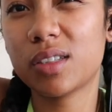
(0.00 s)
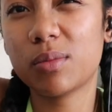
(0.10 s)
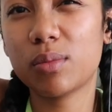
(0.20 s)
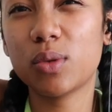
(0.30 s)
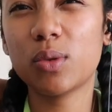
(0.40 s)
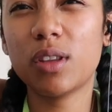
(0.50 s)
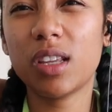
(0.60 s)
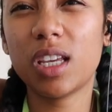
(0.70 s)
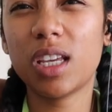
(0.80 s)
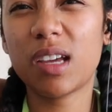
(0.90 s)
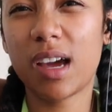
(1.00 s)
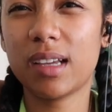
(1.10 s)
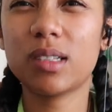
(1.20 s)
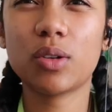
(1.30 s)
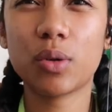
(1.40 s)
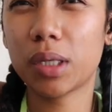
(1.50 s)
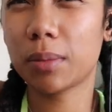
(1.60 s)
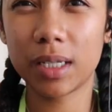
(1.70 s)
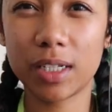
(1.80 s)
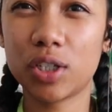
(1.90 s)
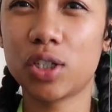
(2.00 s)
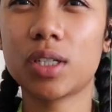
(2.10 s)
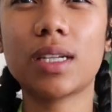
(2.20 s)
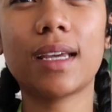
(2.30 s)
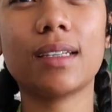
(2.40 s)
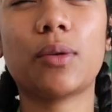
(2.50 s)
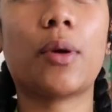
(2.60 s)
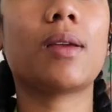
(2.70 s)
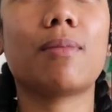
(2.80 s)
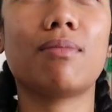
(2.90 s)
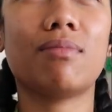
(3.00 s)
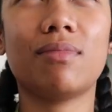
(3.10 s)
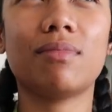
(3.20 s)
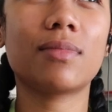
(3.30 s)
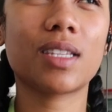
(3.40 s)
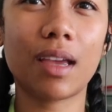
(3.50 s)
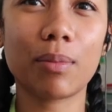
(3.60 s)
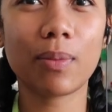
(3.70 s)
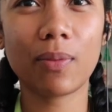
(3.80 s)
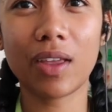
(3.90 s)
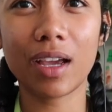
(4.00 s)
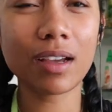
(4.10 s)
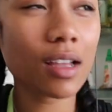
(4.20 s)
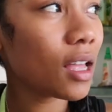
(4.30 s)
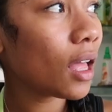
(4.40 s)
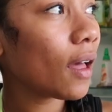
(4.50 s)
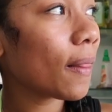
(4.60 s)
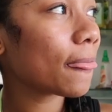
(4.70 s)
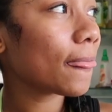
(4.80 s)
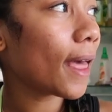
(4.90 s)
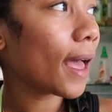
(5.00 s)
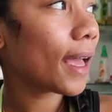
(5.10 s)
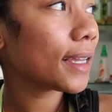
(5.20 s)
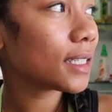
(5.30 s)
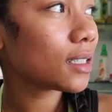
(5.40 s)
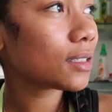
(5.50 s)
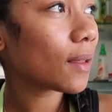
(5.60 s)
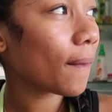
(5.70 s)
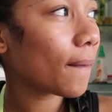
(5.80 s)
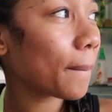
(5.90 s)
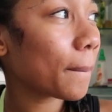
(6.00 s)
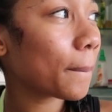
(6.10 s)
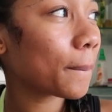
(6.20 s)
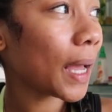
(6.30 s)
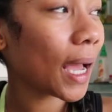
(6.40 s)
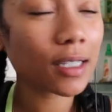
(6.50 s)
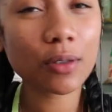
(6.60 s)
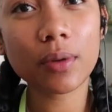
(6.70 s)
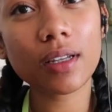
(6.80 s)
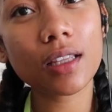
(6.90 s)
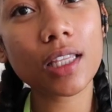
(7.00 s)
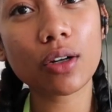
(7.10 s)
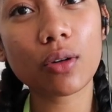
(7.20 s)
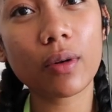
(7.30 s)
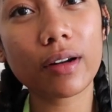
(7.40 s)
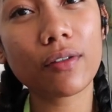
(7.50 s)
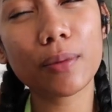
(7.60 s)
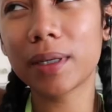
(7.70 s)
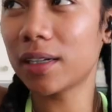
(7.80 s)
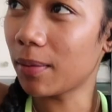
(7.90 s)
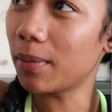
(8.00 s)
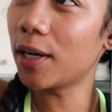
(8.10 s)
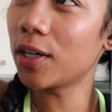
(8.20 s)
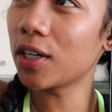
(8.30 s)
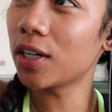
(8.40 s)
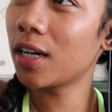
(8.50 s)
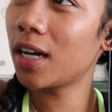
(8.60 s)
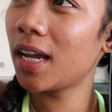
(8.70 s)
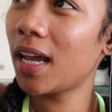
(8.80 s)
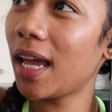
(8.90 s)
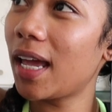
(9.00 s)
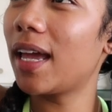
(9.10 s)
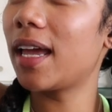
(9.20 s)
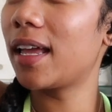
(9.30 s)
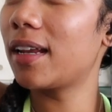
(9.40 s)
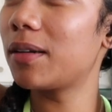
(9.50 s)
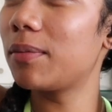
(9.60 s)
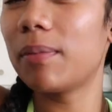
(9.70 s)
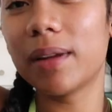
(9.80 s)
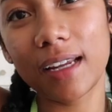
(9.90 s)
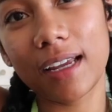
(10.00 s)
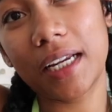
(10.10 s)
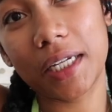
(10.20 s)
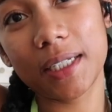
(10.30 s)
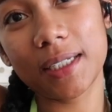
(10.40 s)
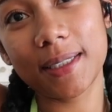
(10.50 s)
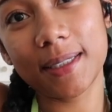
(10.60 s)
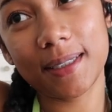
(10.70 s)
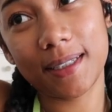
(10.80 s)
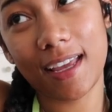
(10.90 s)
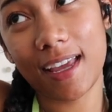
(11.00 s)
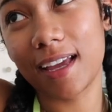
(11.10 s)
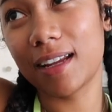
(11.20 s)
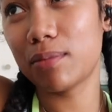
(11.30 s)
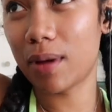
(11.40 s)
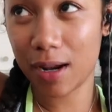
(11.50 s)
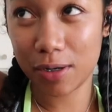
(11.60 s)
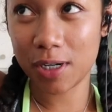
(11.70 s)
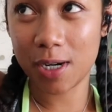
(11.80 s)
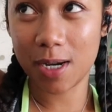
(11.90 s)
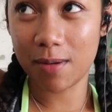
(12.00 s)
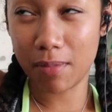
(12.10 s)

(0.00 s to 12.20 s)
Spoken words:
smoothie, ice cream-ish, nice cream type thing that is packed with, you know, whatever peanut butter and banana and matcha,